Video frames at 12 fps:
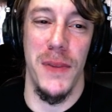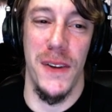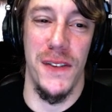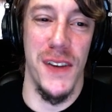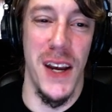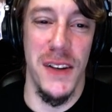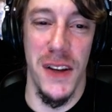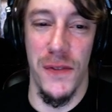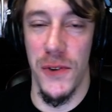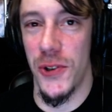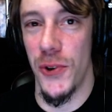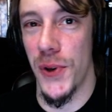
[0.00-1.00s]
because the idea
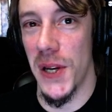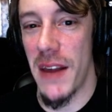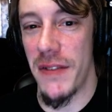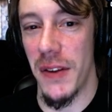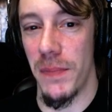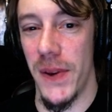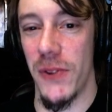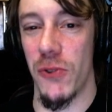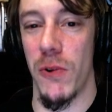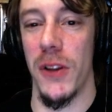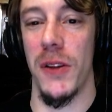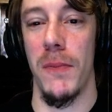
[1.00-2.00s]
for tokenizing
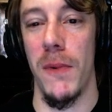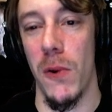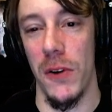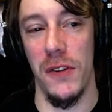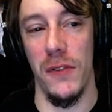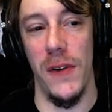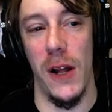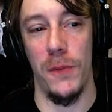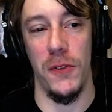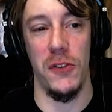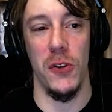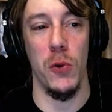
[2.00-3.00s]
BitTorrent that Morris
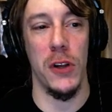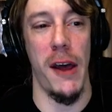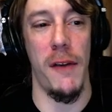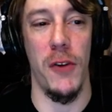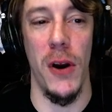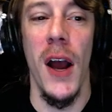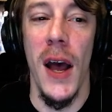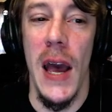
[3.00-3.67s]
developed is so clever.